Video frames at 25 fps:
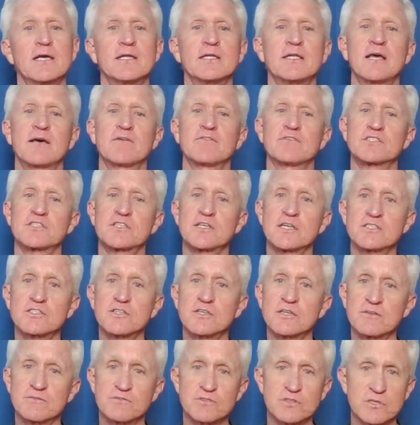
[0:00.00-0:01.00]
and you have a
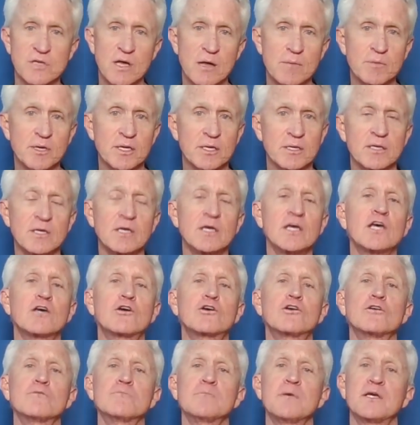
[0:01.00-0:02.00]
sensitive stomach,
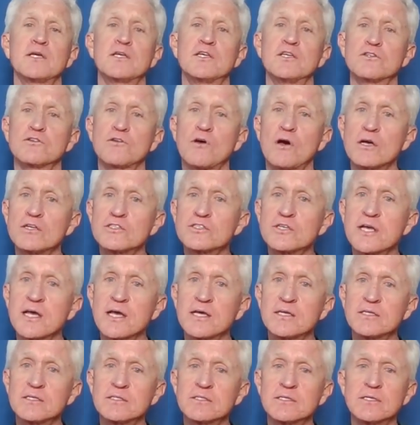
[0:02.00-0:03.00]
it could make you
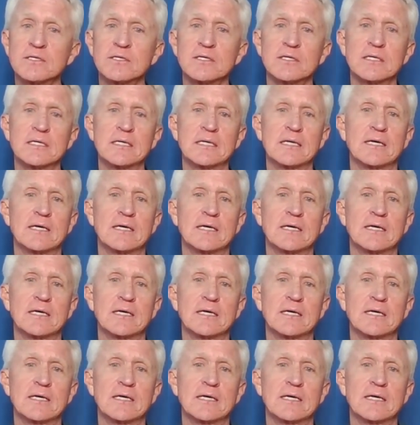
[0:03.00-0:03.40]
nauseated.